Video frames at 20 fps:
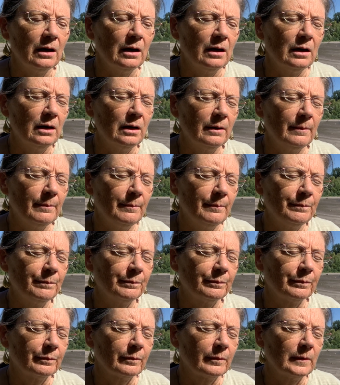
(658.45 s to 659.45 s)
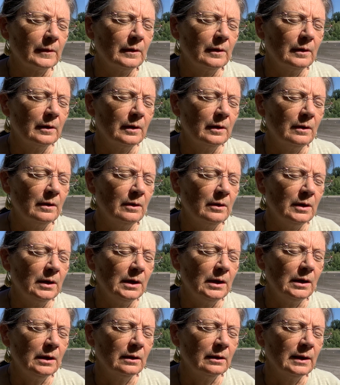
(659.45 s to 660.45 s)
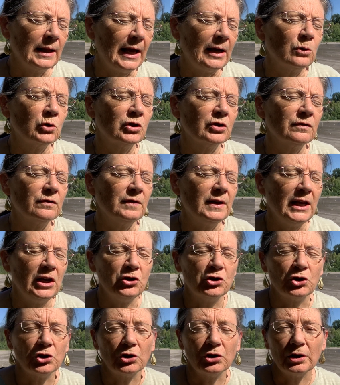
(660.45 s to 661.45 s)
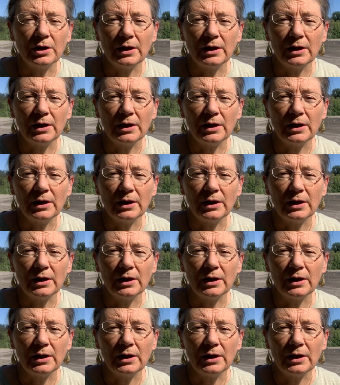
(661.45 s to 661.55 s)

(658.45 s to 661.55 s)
Um, the language of nature